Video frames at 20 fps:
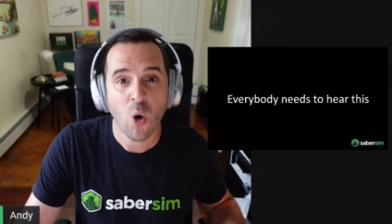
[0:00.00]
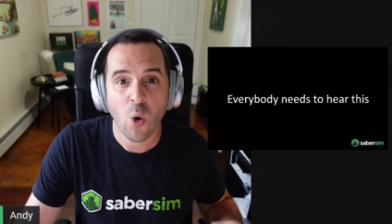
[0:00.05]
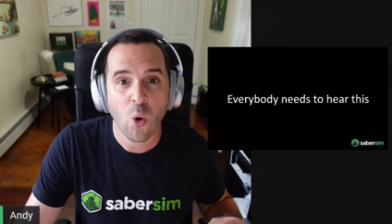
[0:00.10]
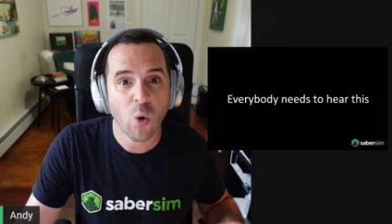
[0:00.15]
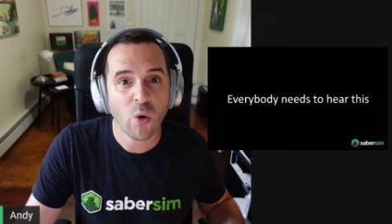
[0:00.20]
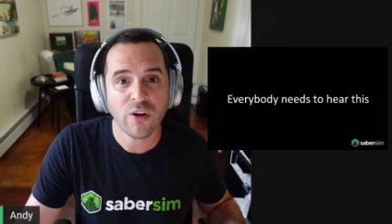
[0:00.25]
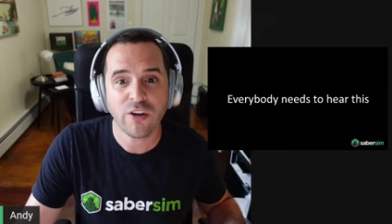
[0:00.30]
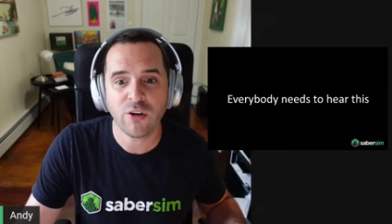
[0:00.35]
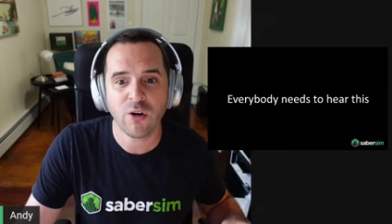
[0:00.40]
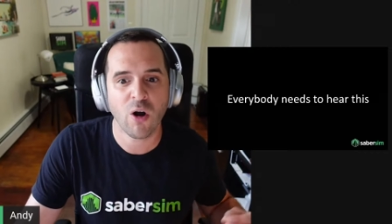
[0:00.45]

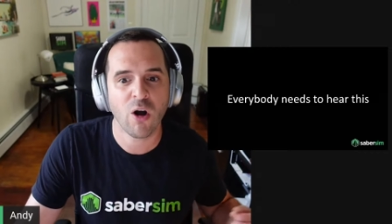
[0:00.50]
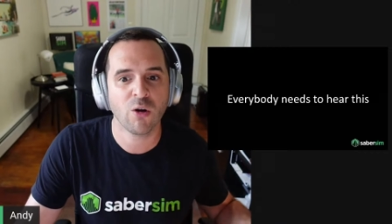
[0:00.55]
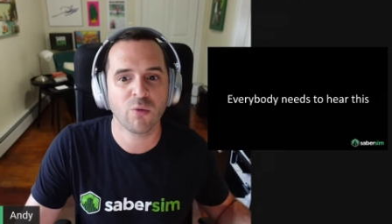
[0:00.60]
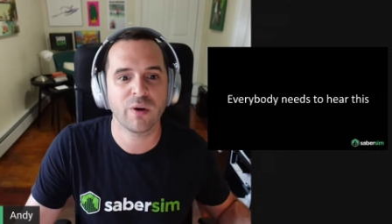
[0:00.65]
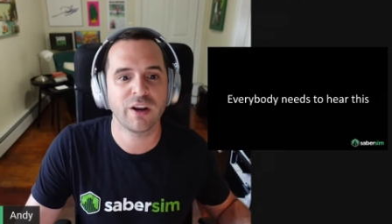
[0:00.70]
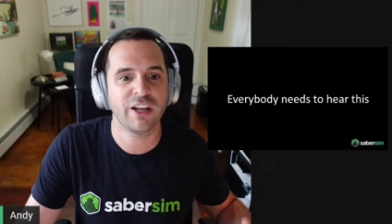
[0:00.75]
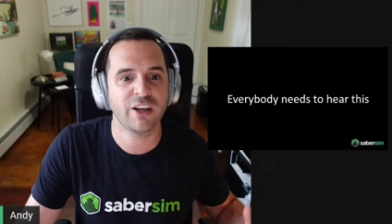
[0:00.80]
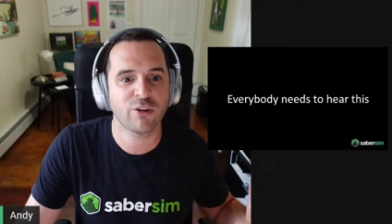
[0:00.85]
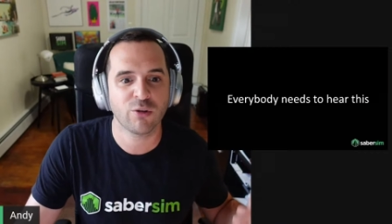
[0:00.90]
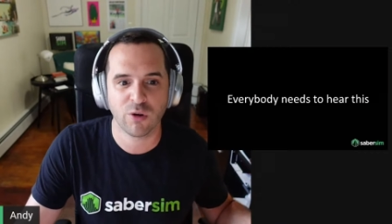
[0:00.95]
or you're
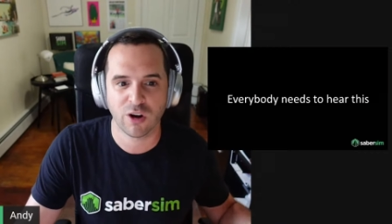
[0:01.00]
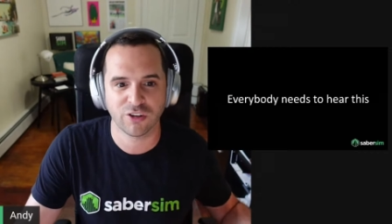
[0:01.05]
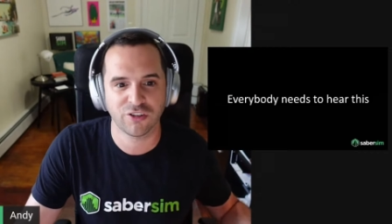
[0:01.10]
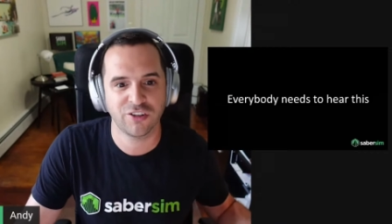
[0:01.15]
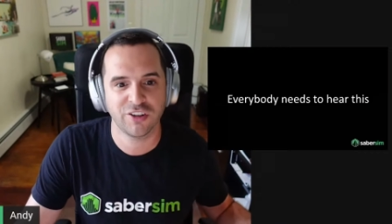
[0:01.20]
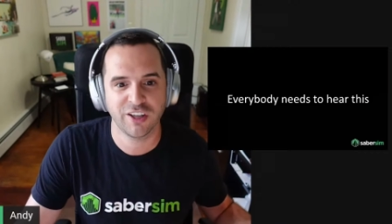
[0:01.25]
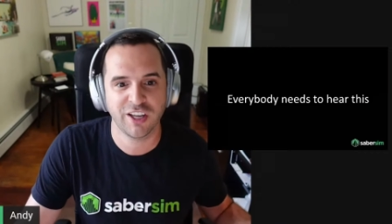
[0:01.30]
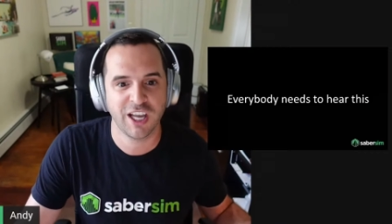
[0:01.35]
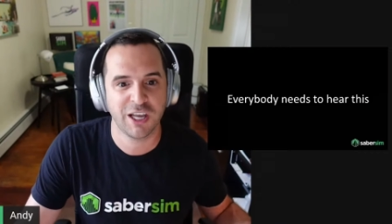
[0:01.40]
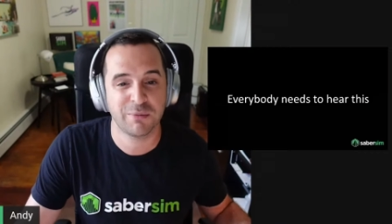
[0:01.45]
already
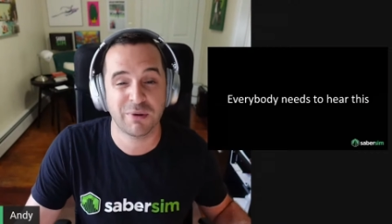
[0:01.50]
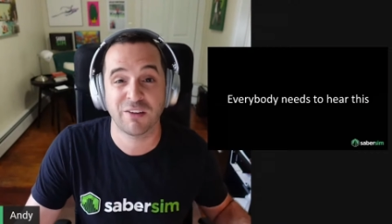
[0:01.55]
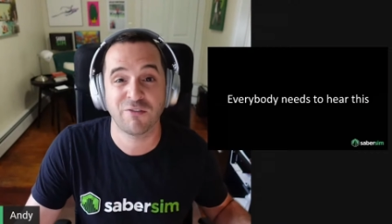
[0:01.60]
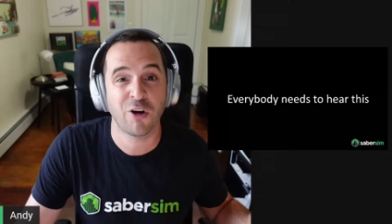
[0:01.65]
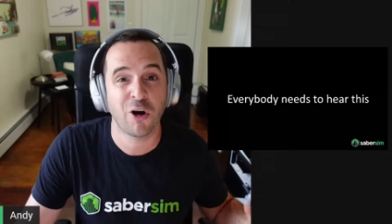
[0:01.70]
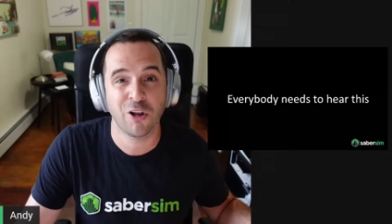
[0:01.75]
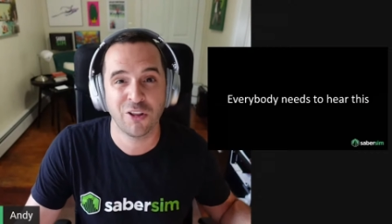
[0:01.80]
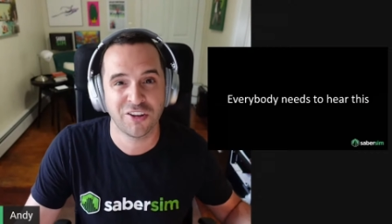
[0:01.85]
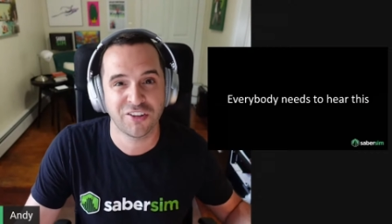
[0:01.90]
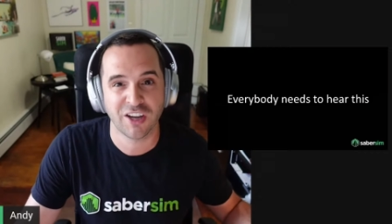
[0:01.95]
crushing the game and have
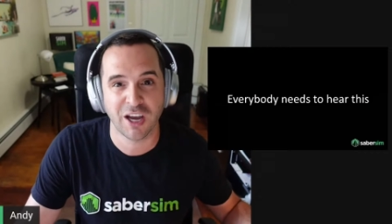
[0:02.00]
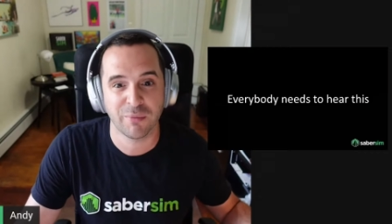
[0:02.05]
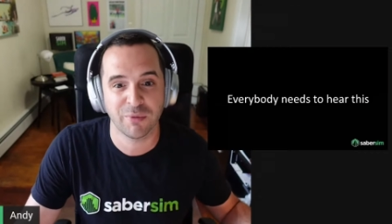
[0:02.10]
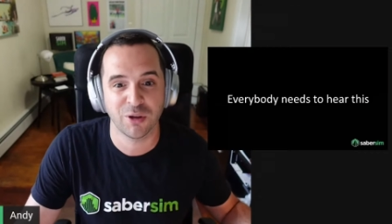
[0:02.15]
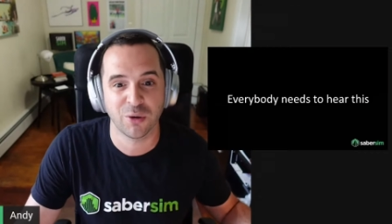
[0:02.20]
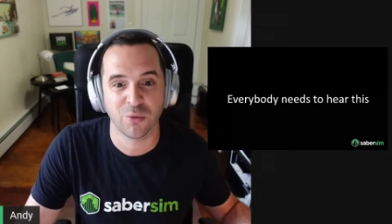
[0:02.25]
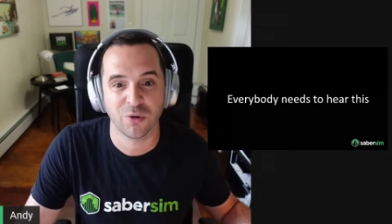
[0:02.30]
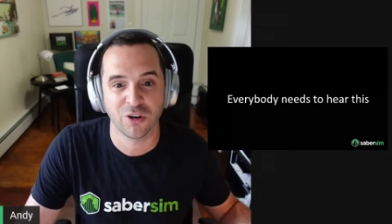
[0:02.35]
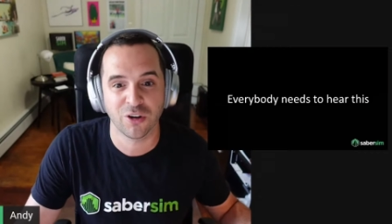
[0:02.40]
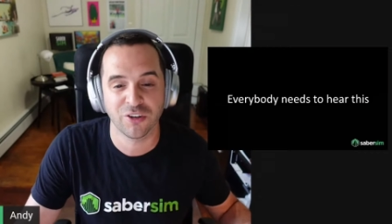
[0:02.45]
all the time in
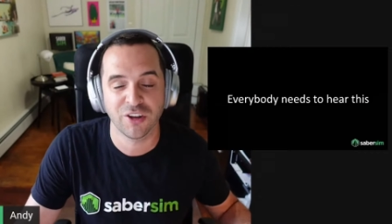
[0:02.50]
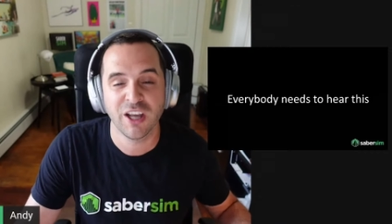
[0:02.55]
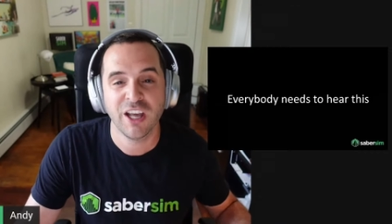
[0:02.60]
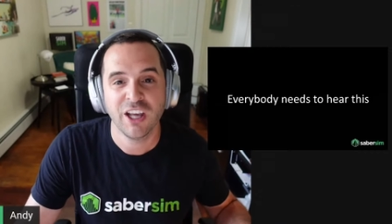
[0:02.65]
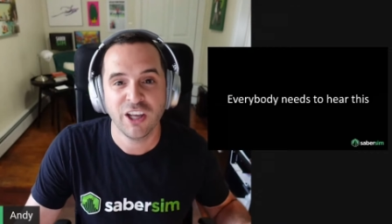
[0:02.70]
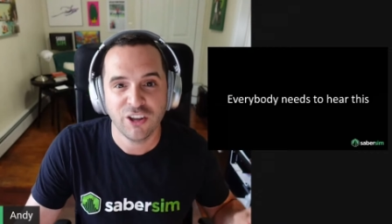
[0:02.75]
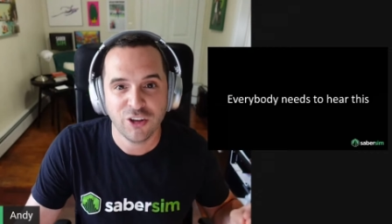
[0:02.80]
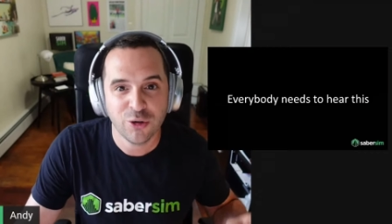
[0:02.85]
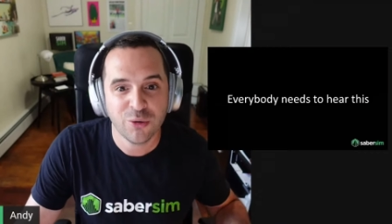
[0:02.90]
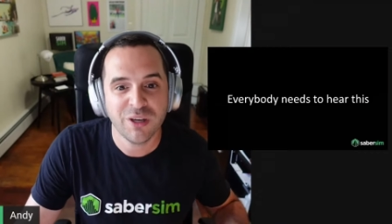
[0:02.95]
the world,
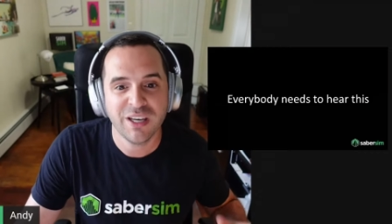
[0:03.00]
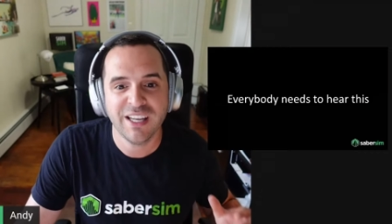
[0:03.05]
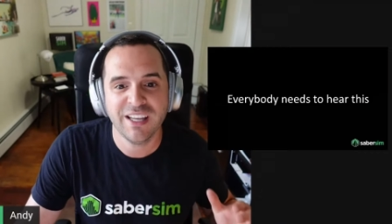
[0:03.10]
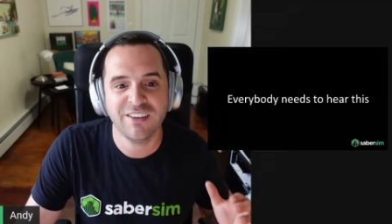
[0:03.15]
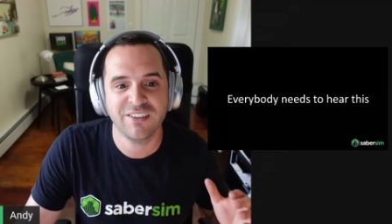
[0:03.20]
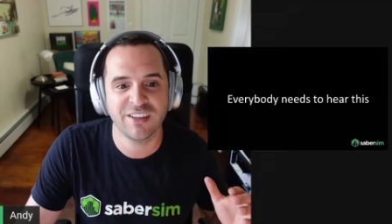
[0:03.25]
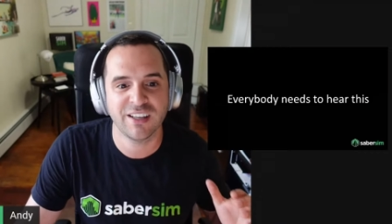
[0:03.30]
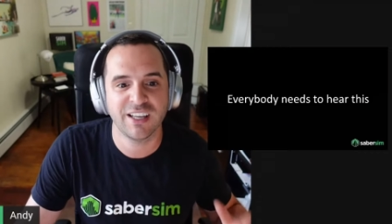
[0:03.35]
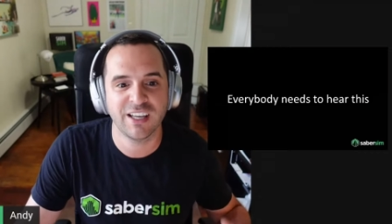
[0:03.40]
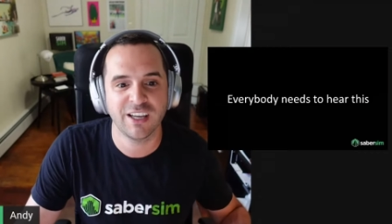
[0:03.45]
you need to